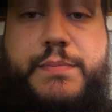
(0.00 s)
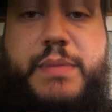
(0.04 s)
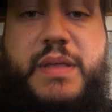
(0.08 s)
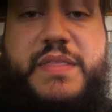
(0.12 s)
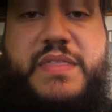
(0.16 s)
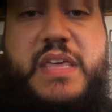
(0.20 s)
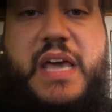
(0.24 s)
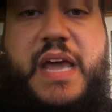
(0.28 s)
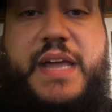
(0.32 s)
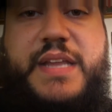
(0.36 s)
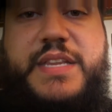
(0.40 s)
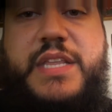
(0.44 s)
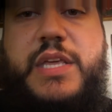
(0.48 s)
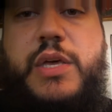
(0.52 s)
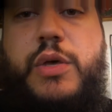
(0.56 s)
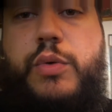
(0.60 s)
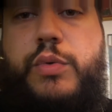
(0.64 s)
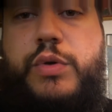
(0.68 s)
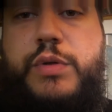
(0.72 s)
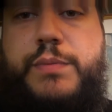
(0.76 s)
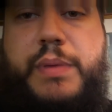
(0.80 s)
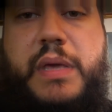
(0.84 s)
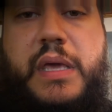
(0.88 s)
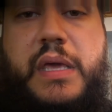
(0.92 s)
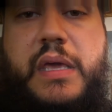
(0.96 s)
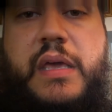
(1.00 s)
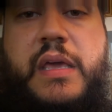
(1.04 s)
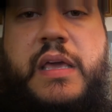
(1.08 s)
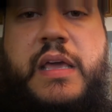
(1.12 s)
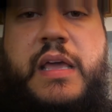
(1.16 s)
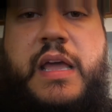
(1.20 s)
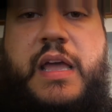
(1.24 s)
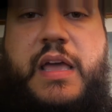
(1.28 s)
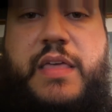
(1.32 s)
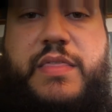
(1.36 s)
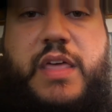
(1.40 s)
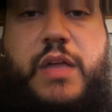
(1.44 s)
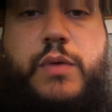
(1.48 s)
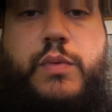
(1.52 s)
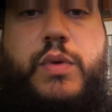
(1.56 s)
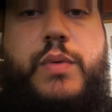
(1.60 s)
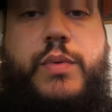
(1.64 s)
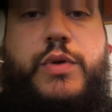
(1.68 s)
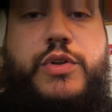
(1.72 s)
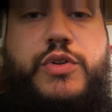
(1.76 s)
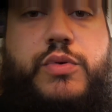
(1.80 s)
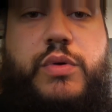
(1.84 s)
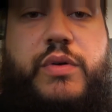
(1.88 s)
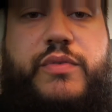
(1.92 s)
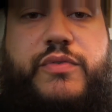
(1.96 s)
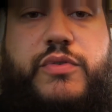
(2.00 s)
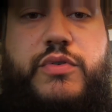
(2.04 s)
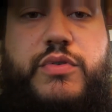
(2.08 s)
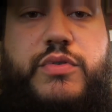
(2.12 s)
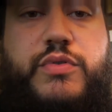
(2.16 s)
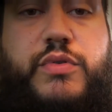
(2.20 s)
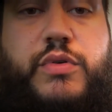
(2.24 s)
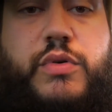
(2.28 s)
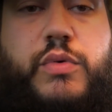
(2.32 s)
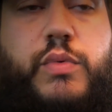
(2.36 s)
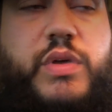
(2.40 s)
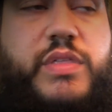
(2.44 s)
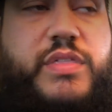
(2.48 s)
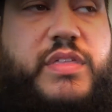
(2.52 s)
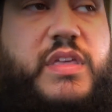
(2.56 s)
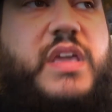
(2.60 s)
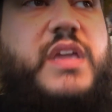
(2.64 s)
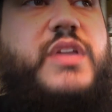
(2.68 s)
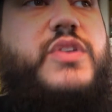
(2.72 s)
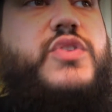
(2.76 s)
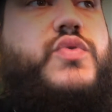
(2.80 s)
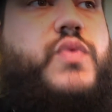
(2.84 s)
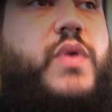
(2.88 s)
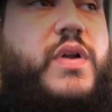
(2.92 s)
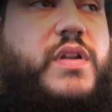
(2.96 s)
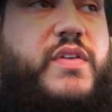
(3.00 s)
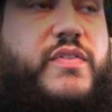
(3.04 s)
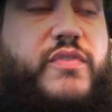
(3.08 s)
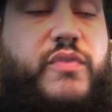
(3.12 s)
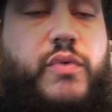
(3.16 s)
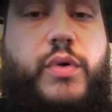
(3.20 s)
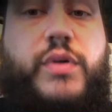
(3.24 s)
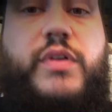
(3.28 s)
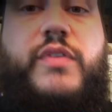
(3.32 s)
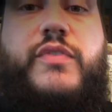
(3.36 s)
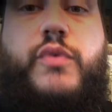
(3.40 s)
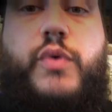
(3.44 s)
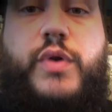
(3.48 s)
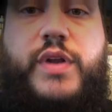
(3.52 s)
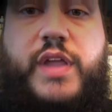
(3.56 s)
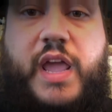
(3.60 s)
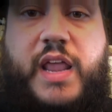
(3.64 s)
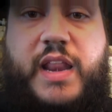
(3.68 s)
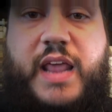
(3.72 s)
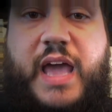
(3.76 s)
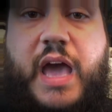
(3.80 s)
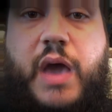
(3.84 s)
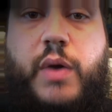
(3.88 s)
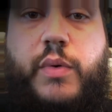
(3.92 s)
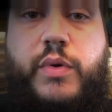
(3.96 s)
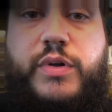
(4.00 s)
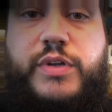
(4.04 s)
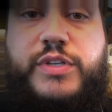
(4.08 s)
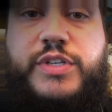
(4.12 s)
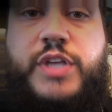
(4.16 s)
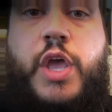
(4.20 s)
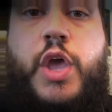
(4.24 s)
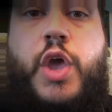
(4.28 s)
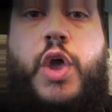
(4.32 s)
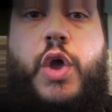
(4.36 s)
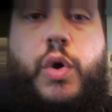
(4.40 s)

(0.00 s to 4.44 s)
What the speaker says: But the ideal would be that we would do a funeral within 24 to 48 hours